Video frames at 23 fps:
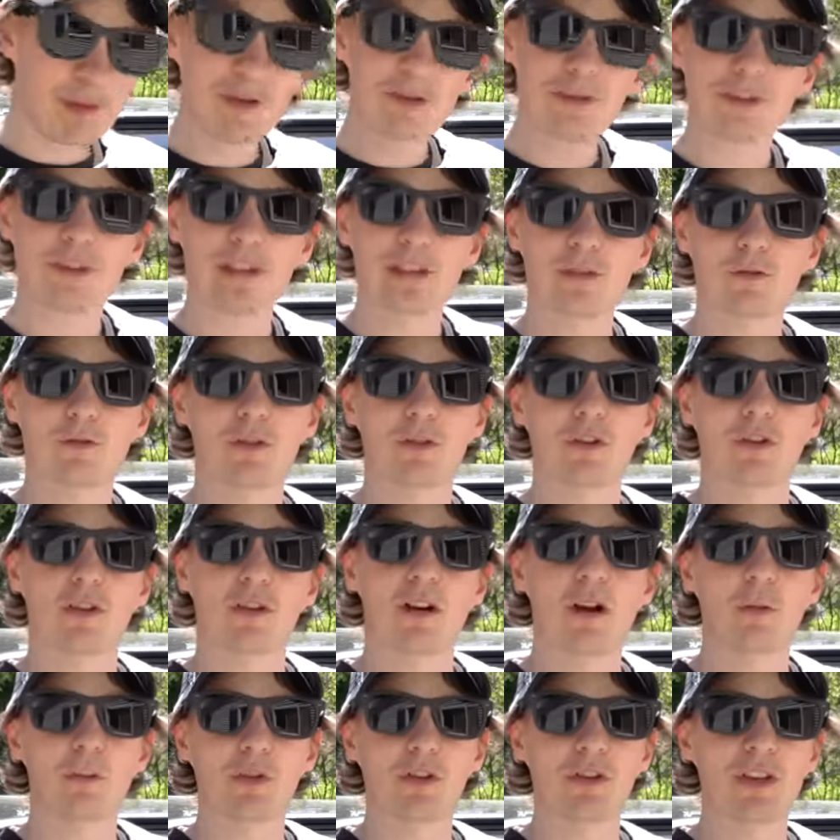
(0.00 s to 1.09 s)
been using these for a
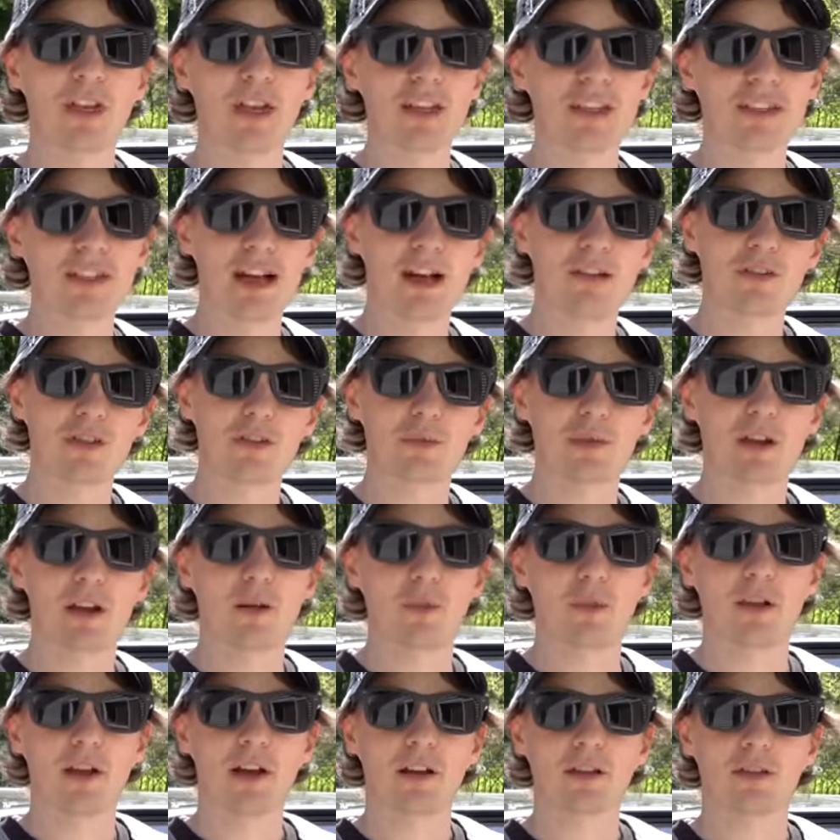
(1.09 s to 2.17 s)
couple of days now, these
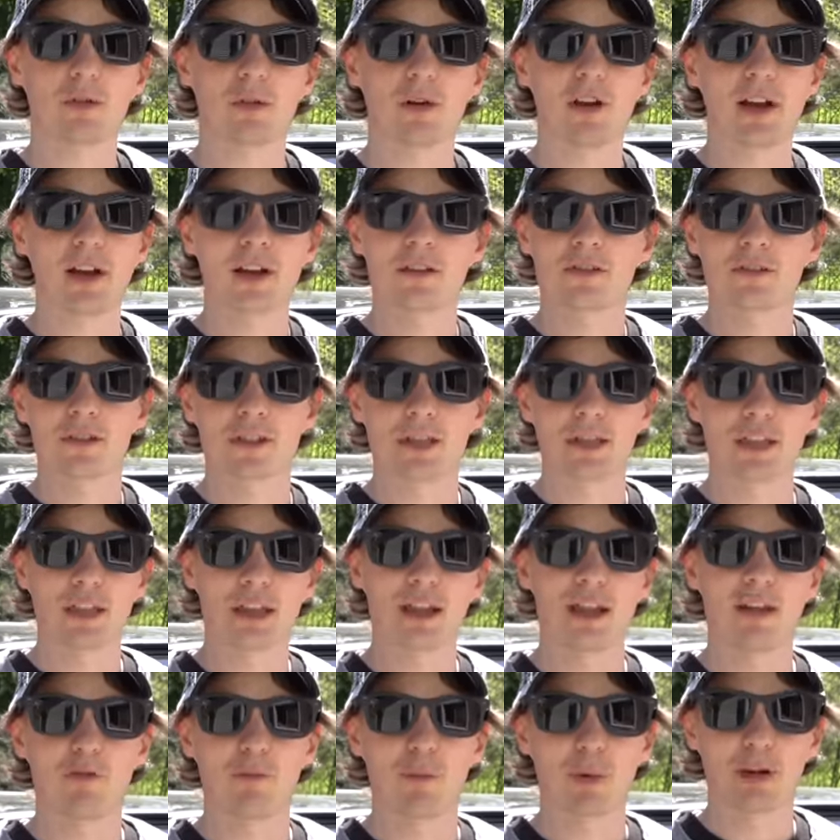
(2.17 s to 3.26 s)
piano black door handles, and
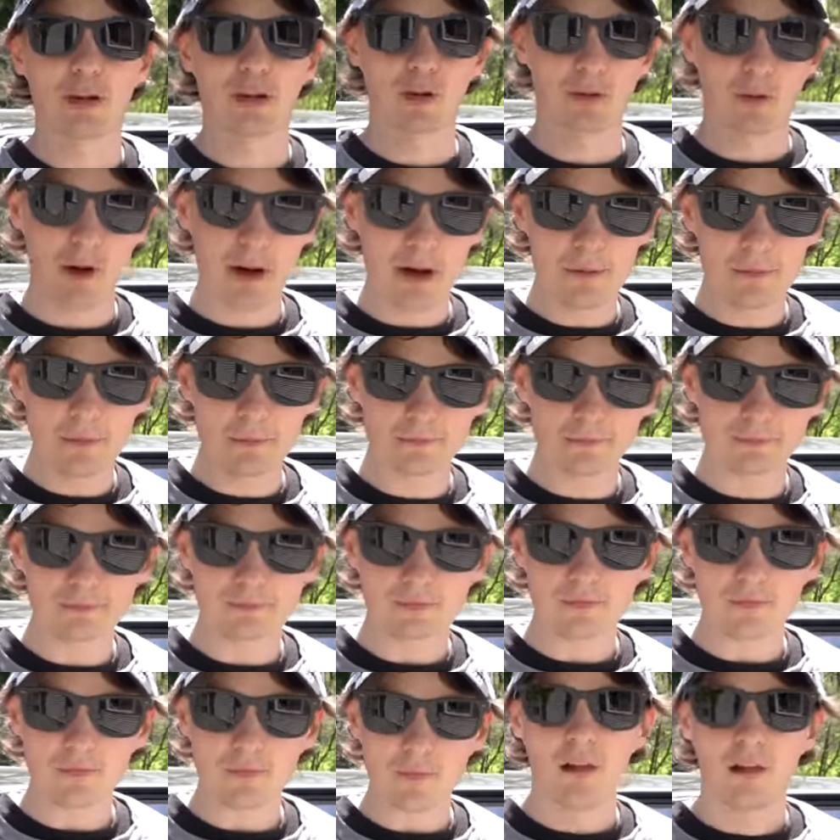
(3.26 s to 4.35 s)
they have been great.
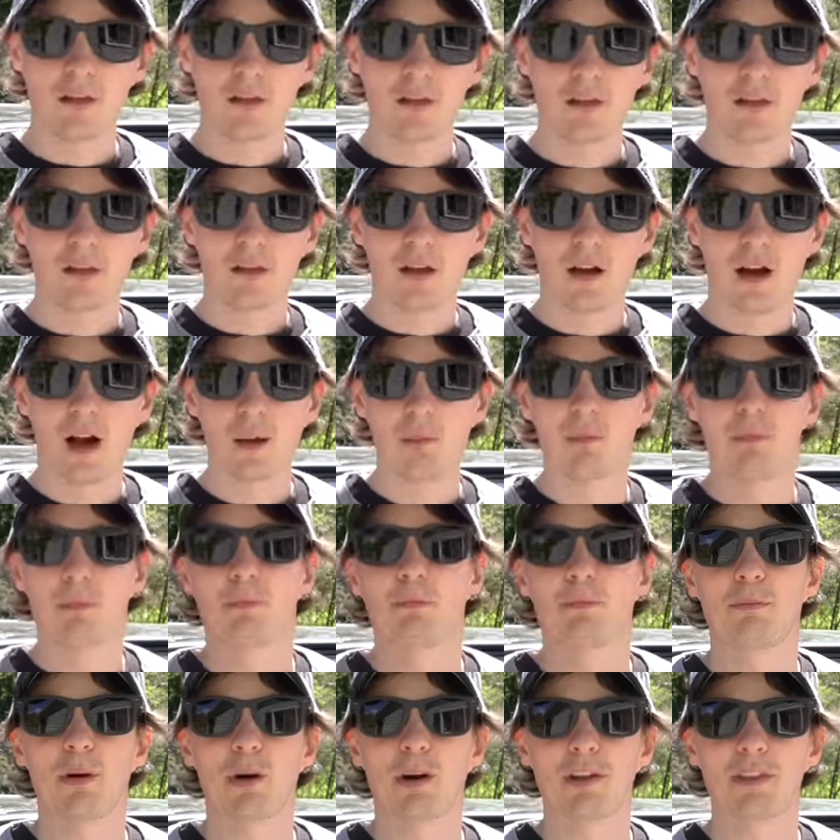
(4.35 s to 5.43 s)
I
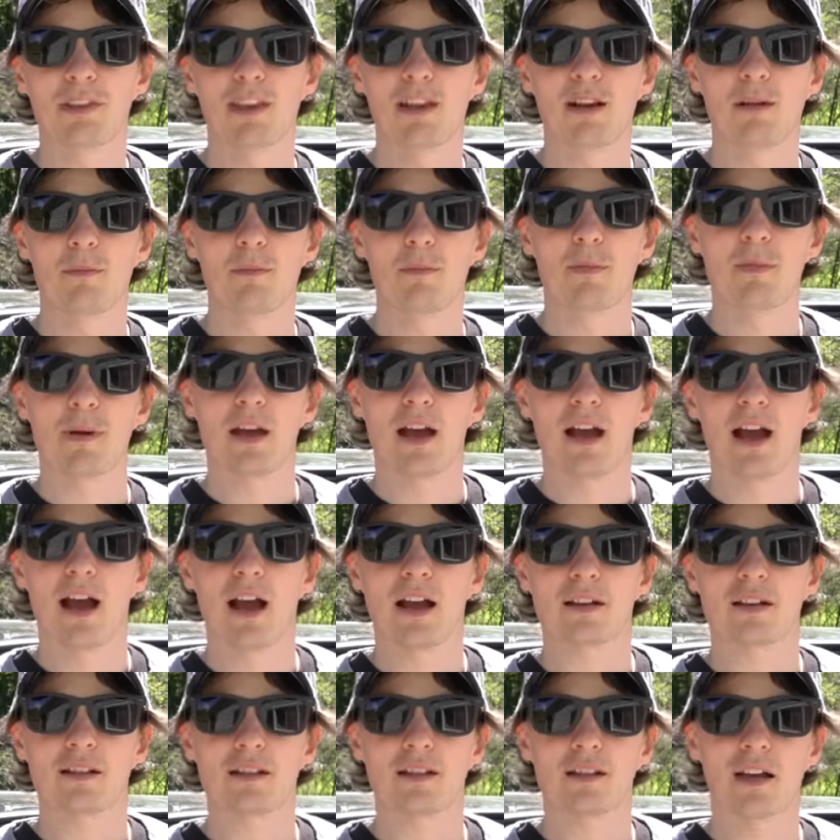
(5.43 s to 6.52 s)
bought them
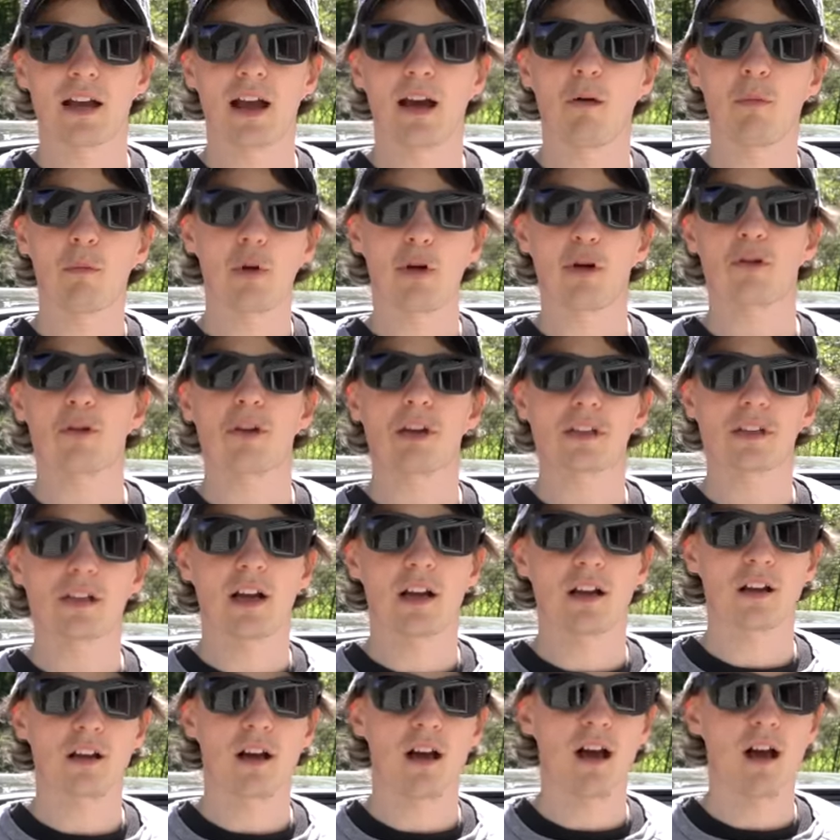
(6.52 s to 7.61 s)
at
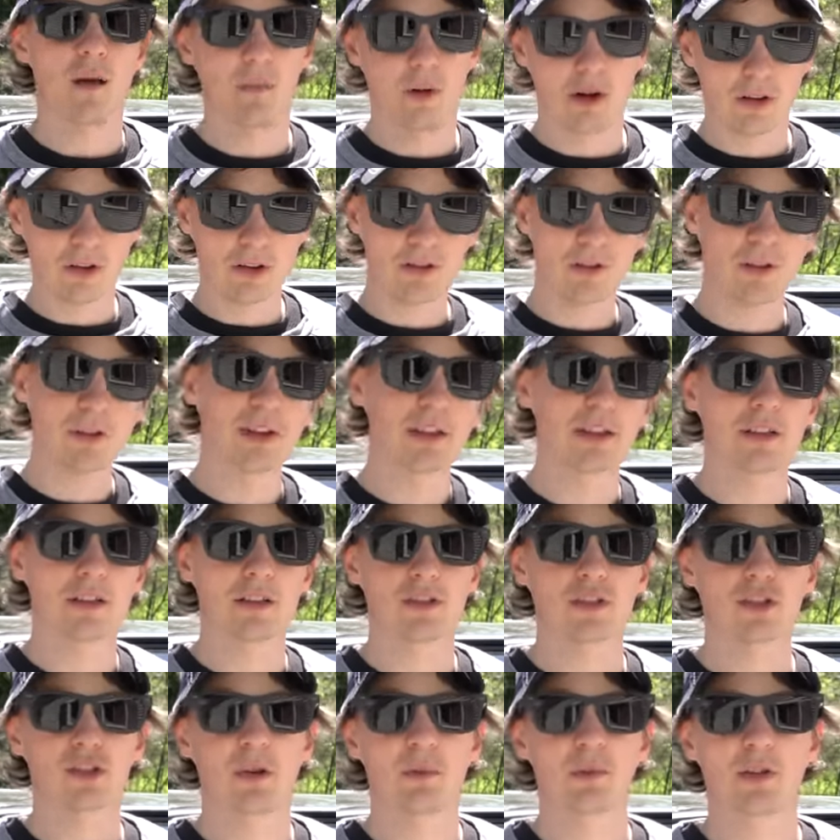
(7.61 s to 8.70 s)
outmotoring.com. I'll leave a link in the
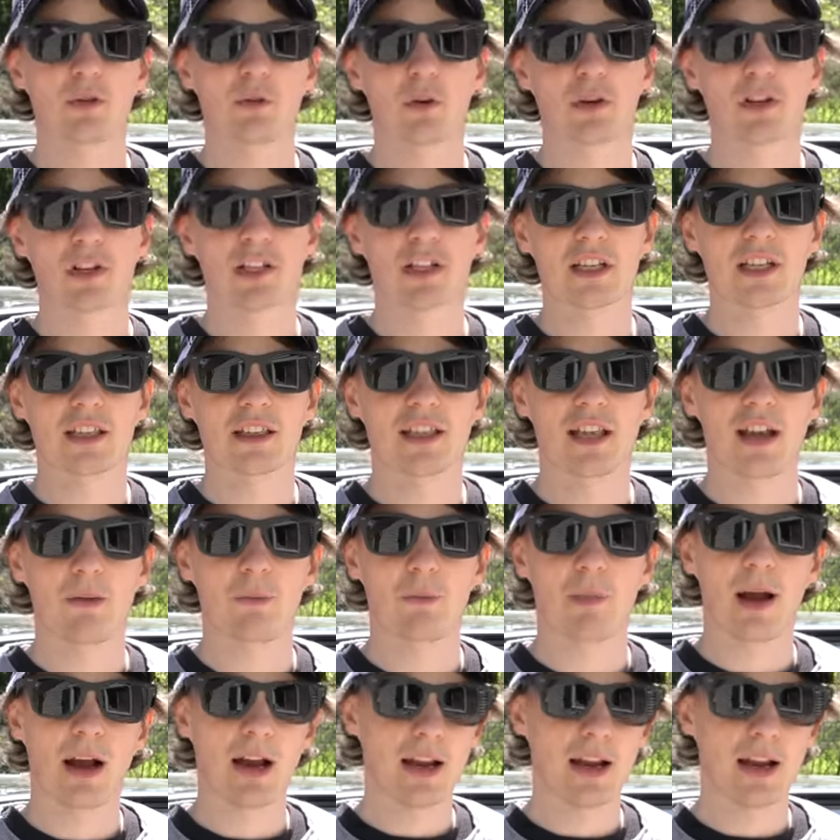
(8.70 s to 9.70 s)
description where you can get them.